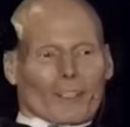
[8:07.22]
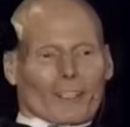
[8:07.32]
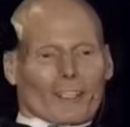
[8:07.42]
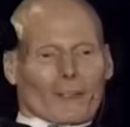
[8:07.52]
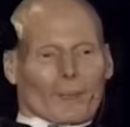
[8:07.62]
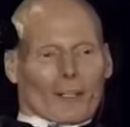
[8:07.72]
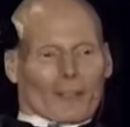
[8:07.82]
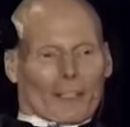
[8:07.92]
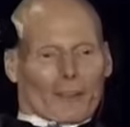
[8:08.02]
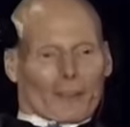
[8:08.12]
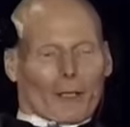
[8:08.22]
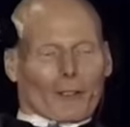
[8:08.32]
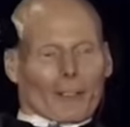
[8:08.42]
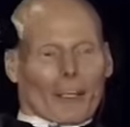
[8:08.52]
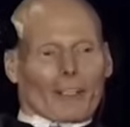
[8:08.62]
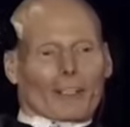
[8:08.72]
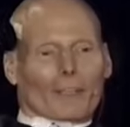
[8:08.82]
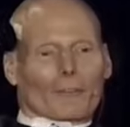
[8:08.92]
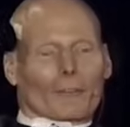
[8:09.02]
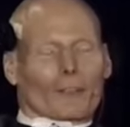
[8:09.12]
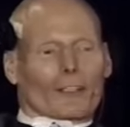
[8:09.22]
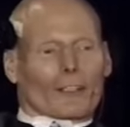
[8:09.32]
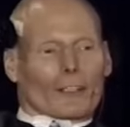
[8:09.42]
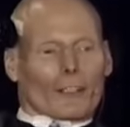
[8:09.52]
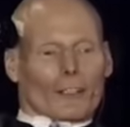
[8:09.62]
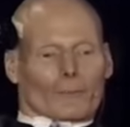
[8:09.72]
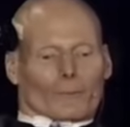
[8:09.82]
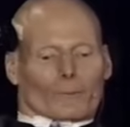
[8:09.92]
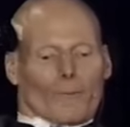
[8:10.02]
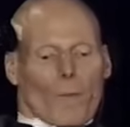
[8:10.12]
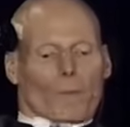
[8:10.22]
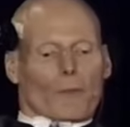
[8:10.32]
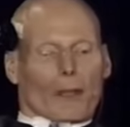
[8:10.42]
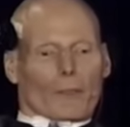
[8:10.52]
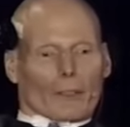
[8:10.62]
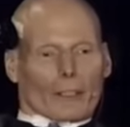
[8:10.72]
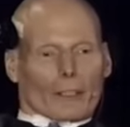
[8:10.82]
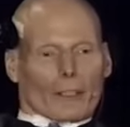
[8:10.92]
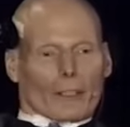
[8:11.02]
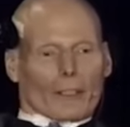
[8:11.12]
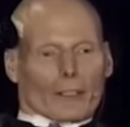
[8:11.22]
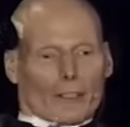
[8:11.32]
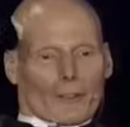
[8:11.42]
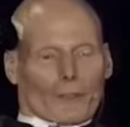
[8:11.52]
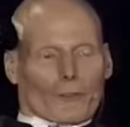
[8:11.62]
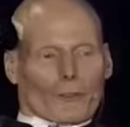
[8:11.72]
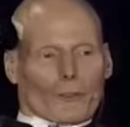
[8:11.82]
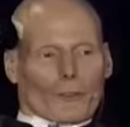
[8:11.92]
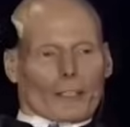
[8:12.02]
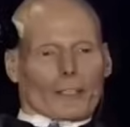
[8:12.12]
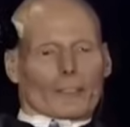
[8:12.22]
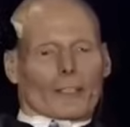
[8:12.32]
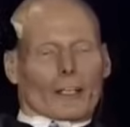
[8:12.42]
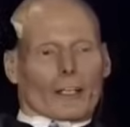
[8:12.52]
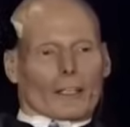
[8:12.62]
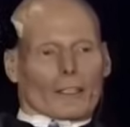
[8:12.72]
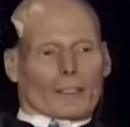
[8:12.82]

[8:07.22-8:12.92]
I want to thank Mayor Daley for everything that he is doing and uh,